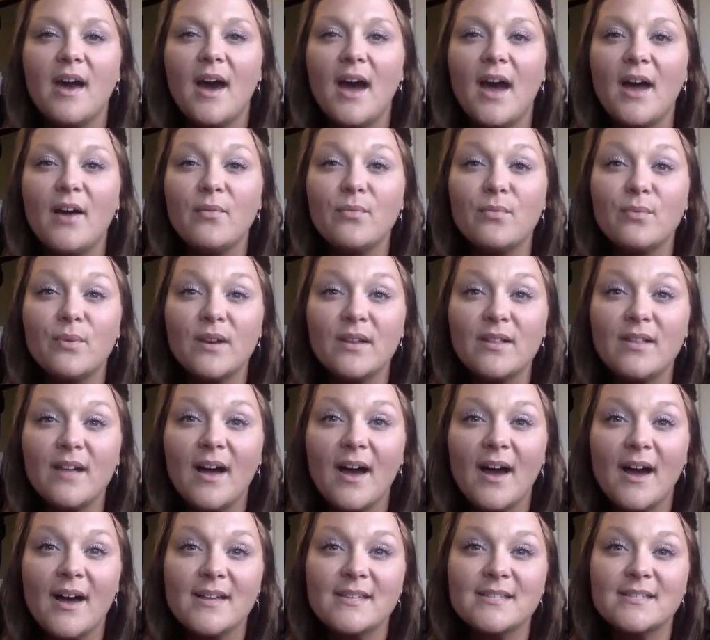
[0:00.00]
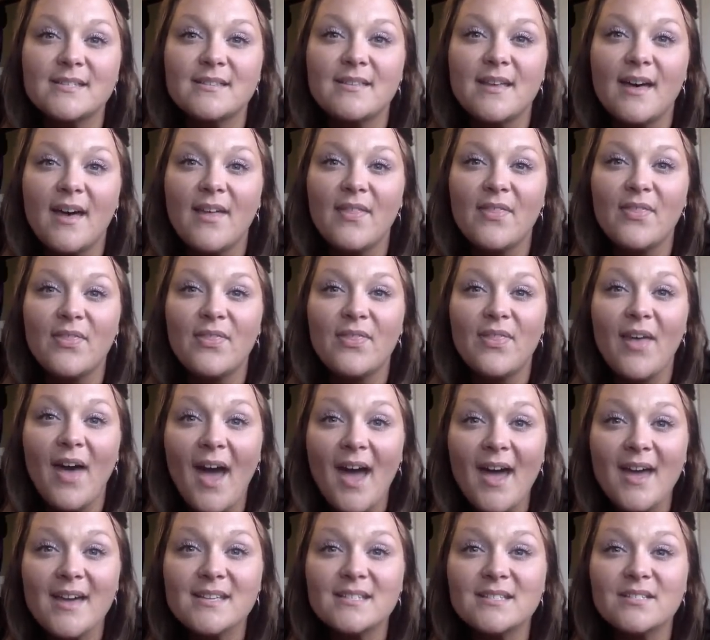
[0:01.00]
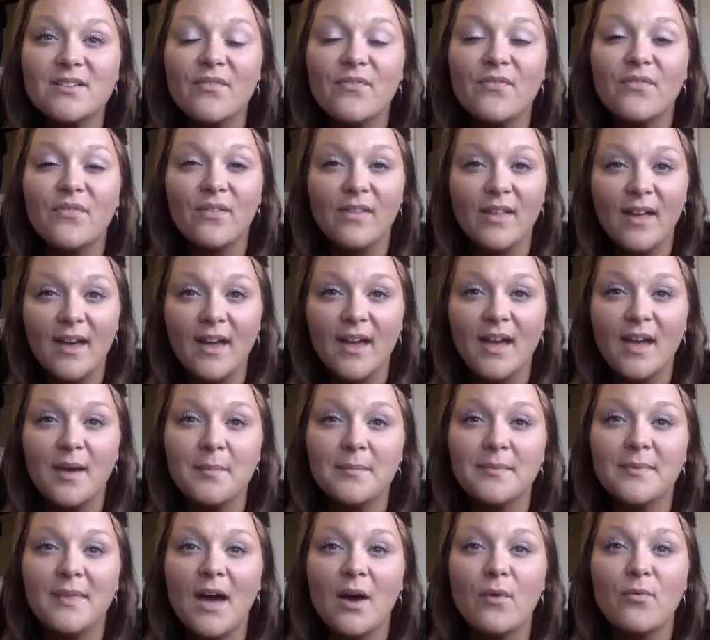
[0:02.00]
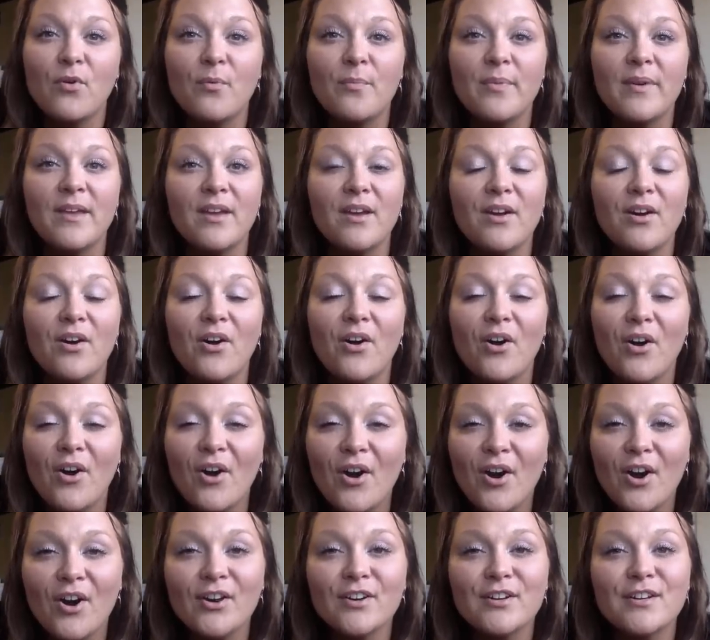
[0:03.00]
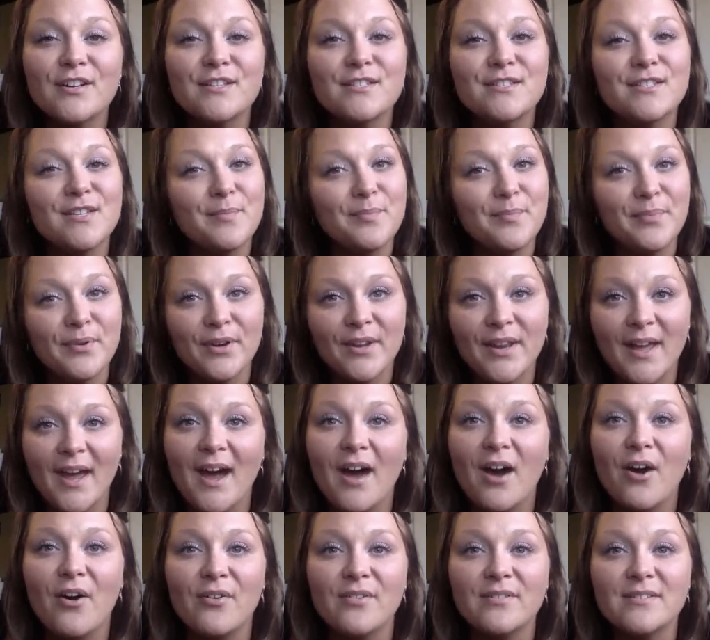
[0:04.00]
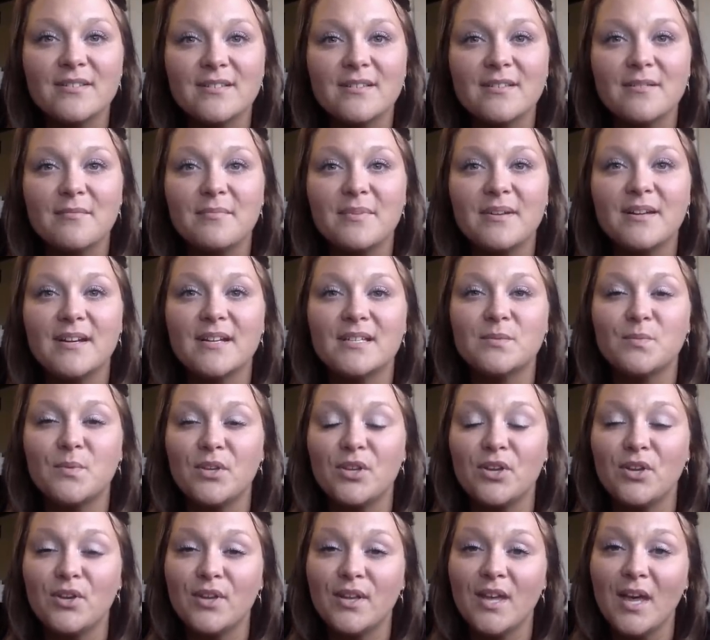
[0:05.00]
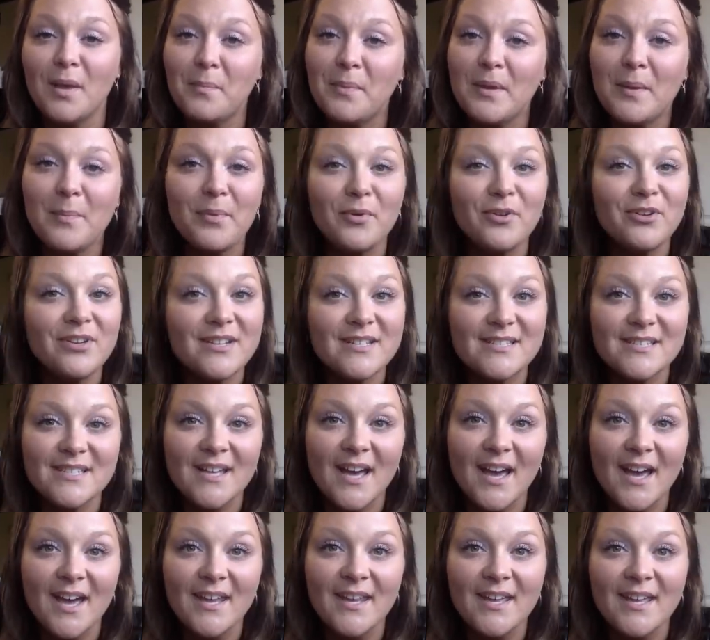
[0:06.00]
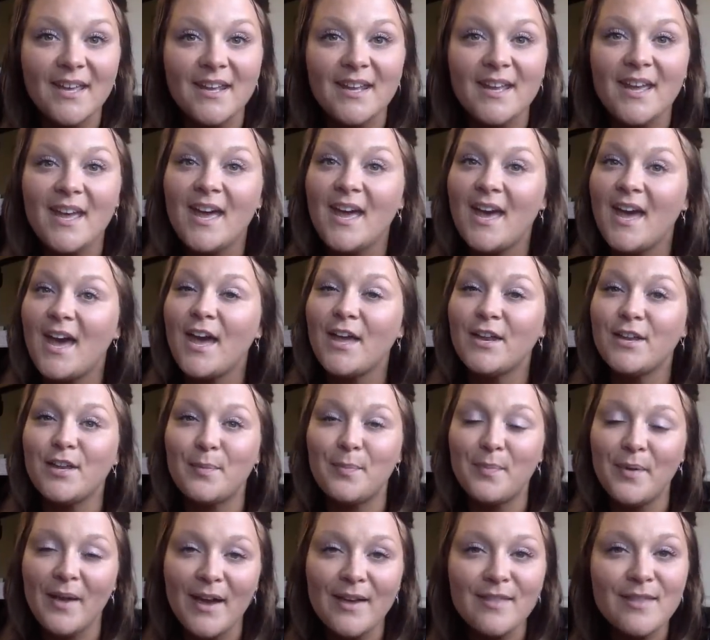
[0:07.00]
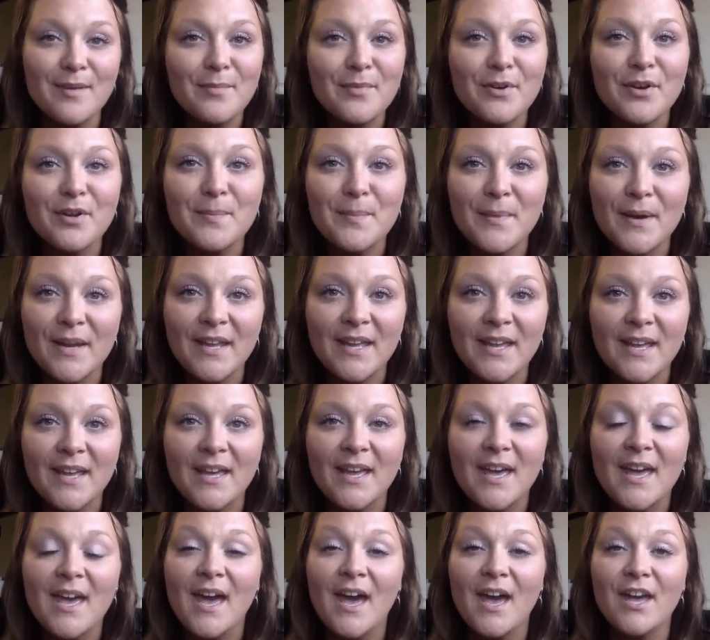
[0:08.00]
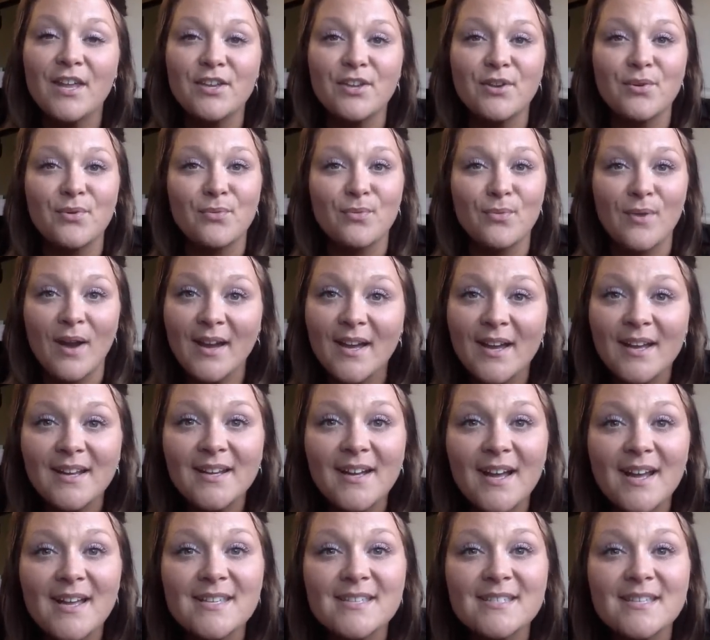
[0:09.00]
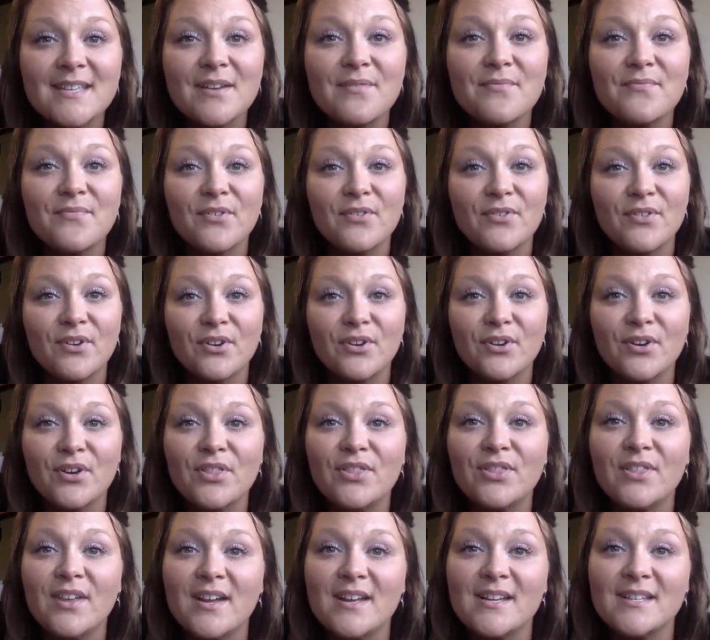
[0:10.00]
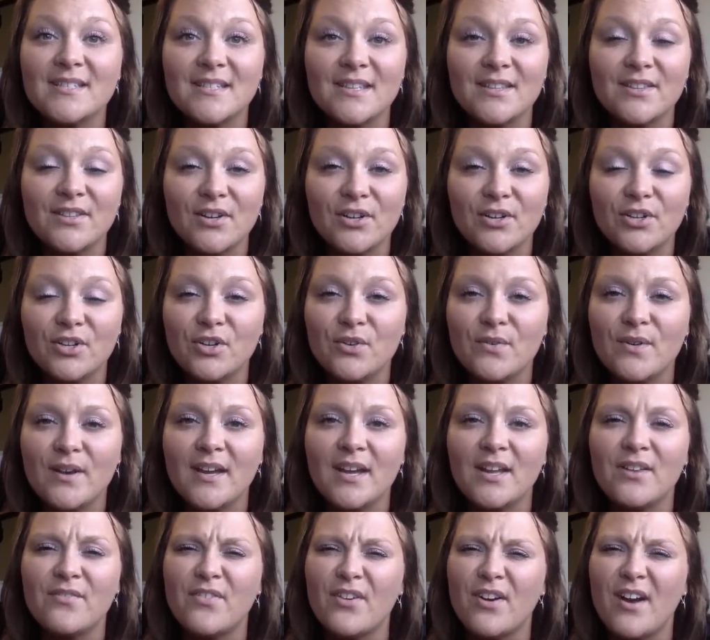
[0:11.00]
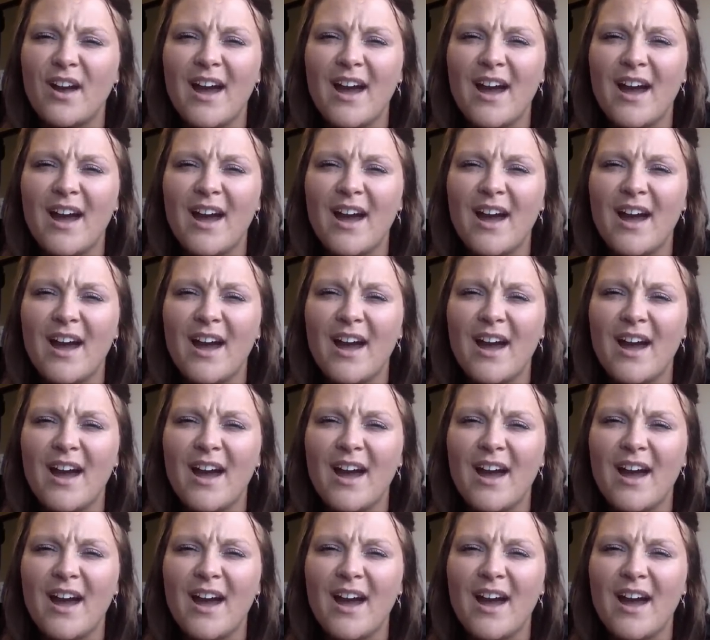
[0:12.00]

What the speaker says: I realized that that is a flame that will be hard to put out, because when you get people excited and you pay them good money and you recognize them for the good things that they're doing and for